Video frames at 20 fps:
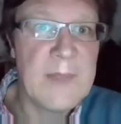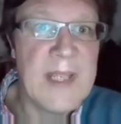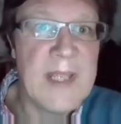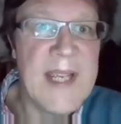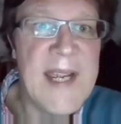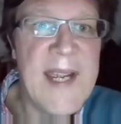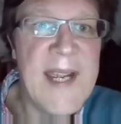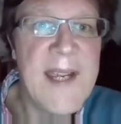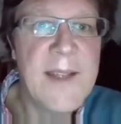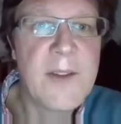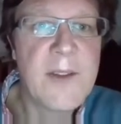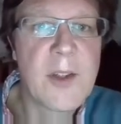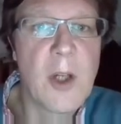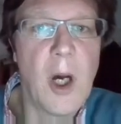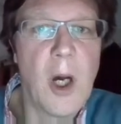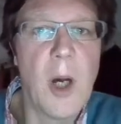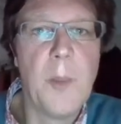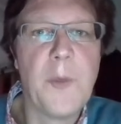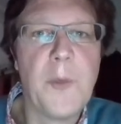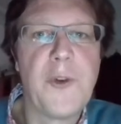It
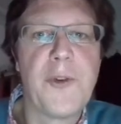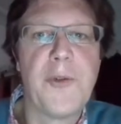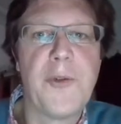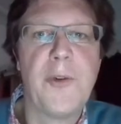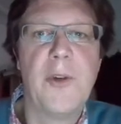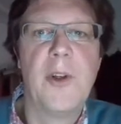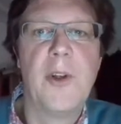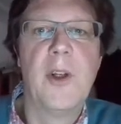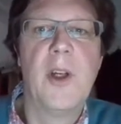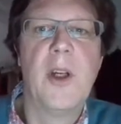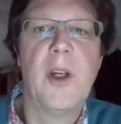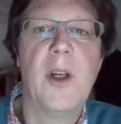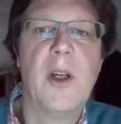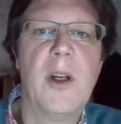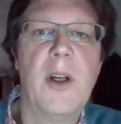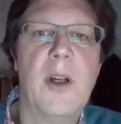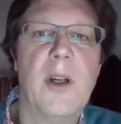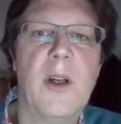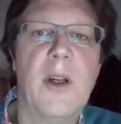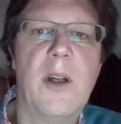comes
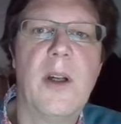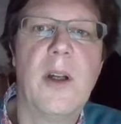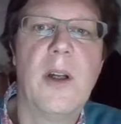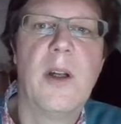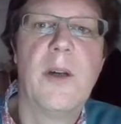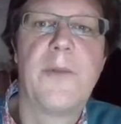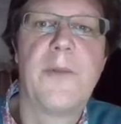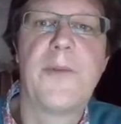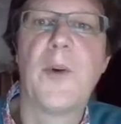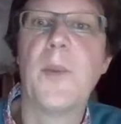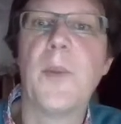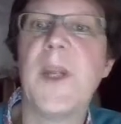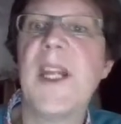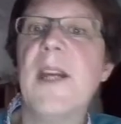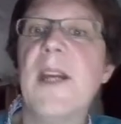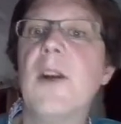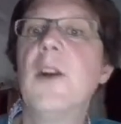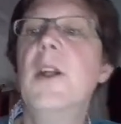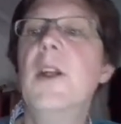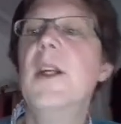from
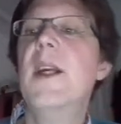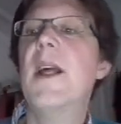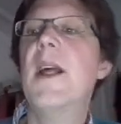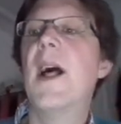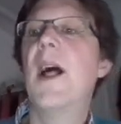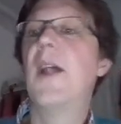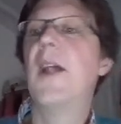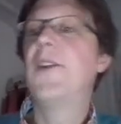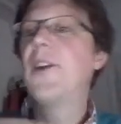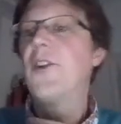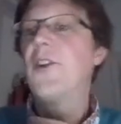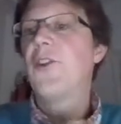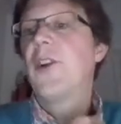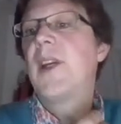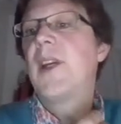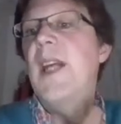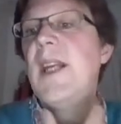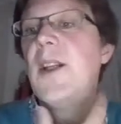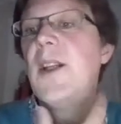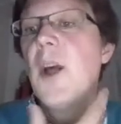here. There's a
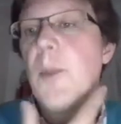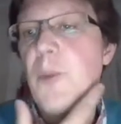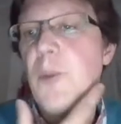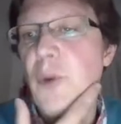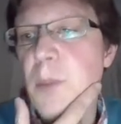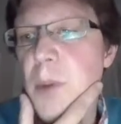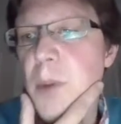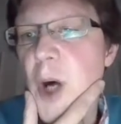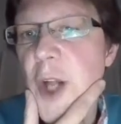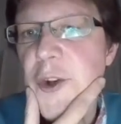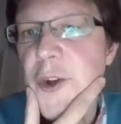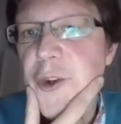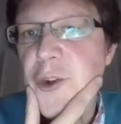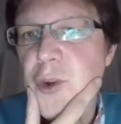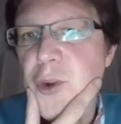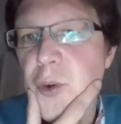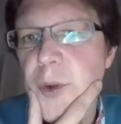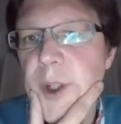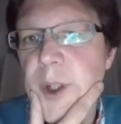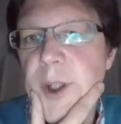GitHub
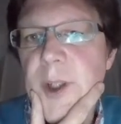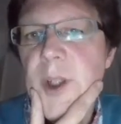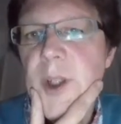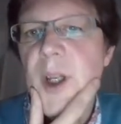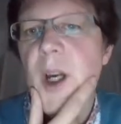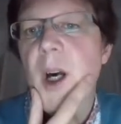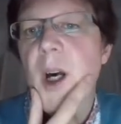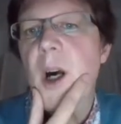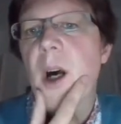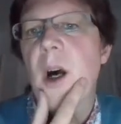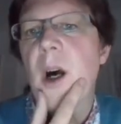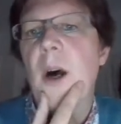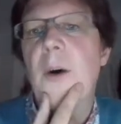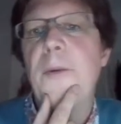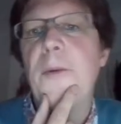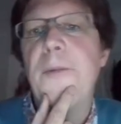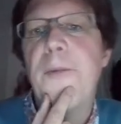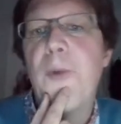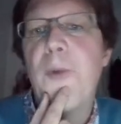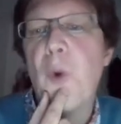repository
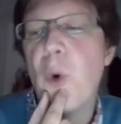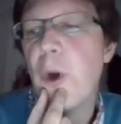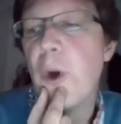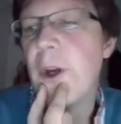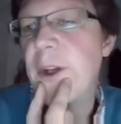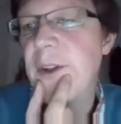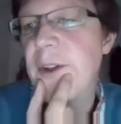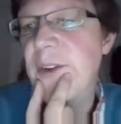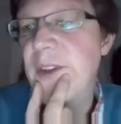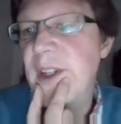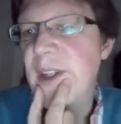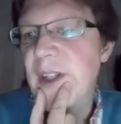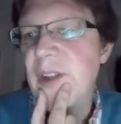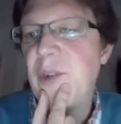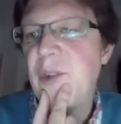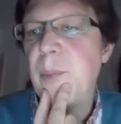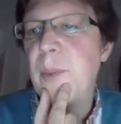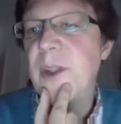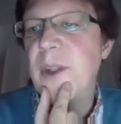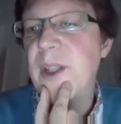for
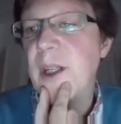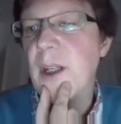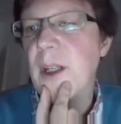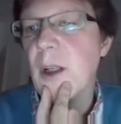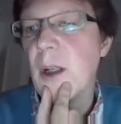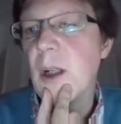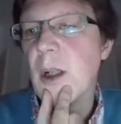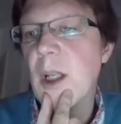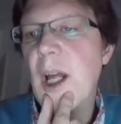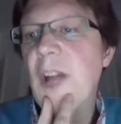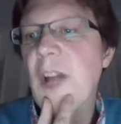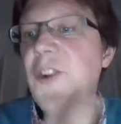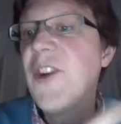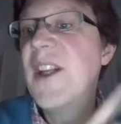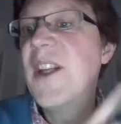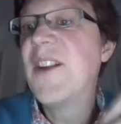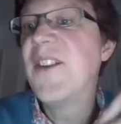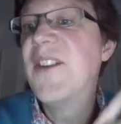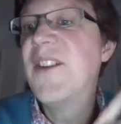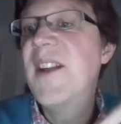this particular class.
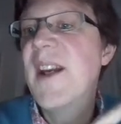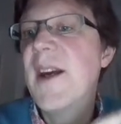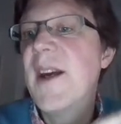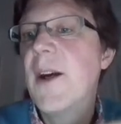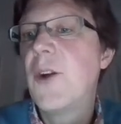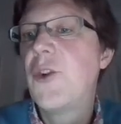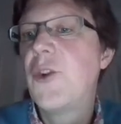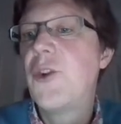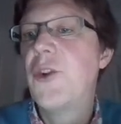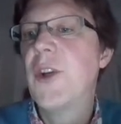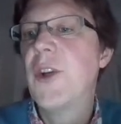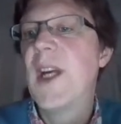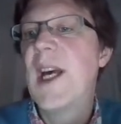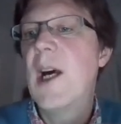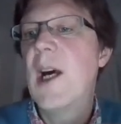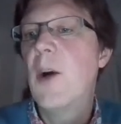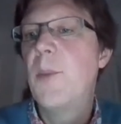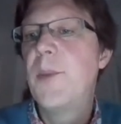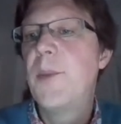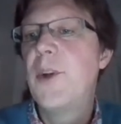It's there to
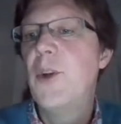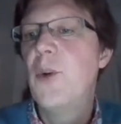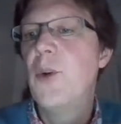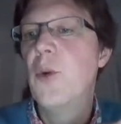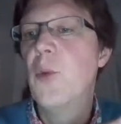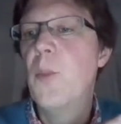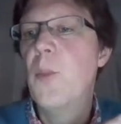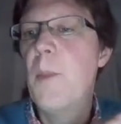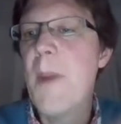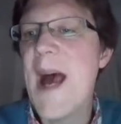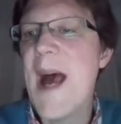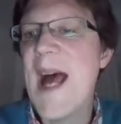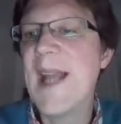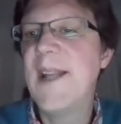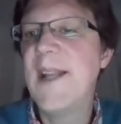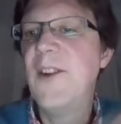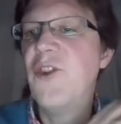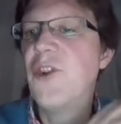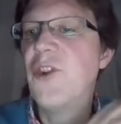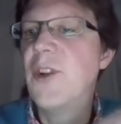help you
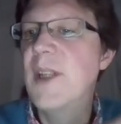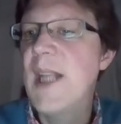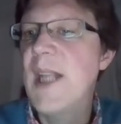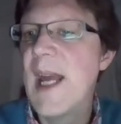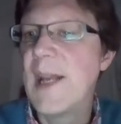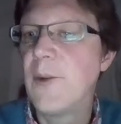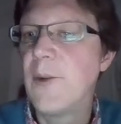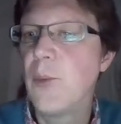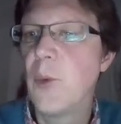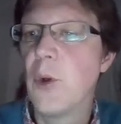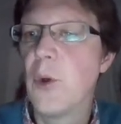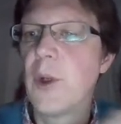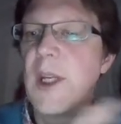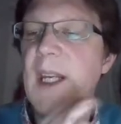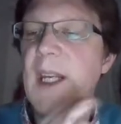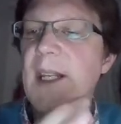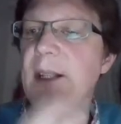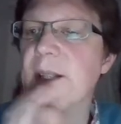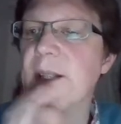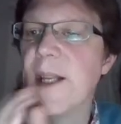manage a network
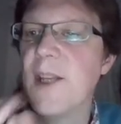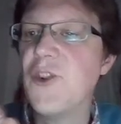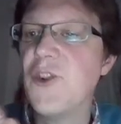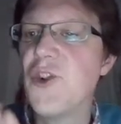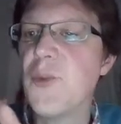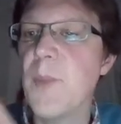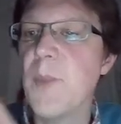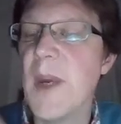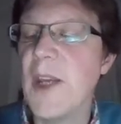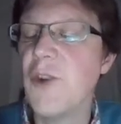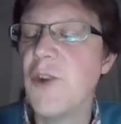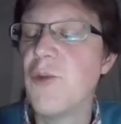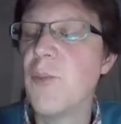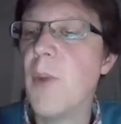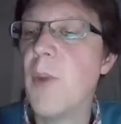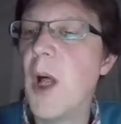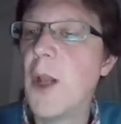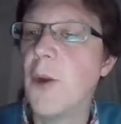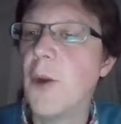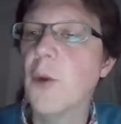in an agent-based
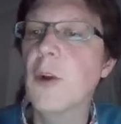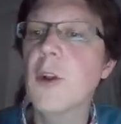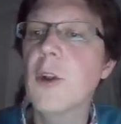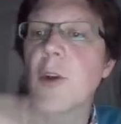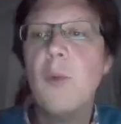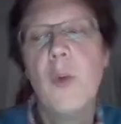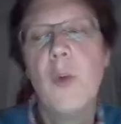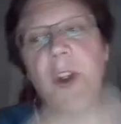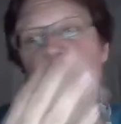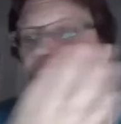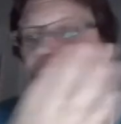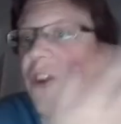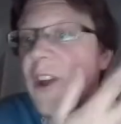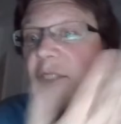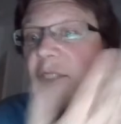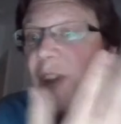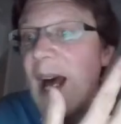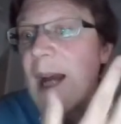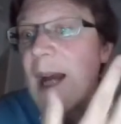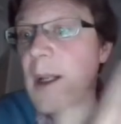model, which is
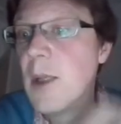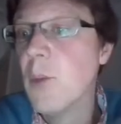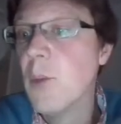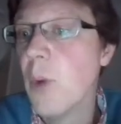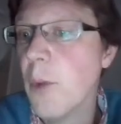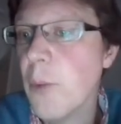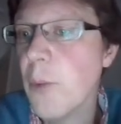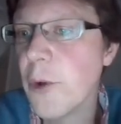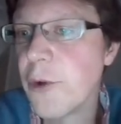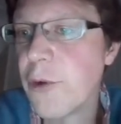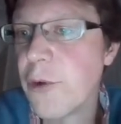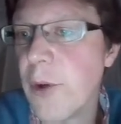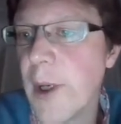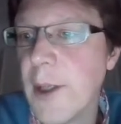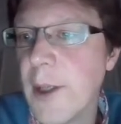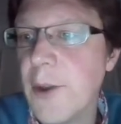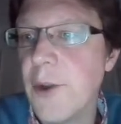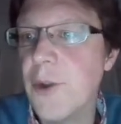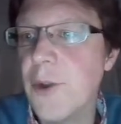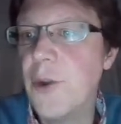exactly what we're
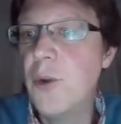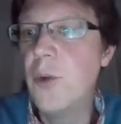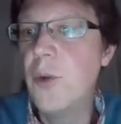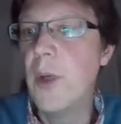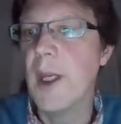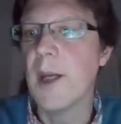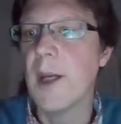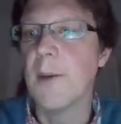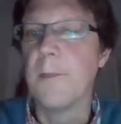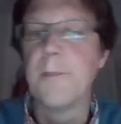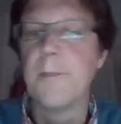trying to do here.